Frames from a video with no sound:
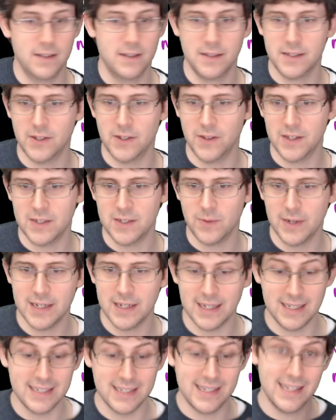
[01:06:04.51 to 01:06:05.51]
So this one
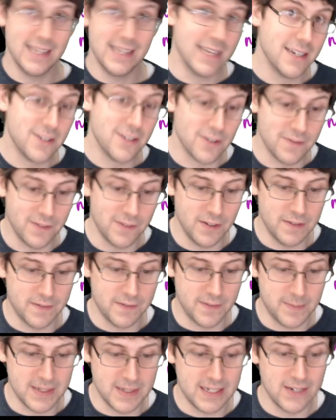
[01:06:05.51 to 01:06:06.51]
is the interval
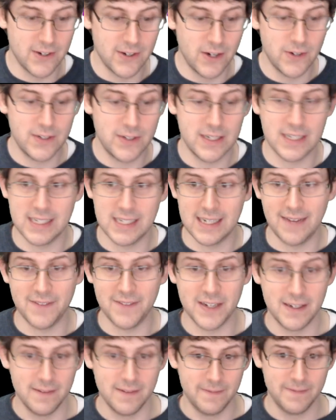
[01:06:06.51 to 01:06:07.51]
from 0 to 7.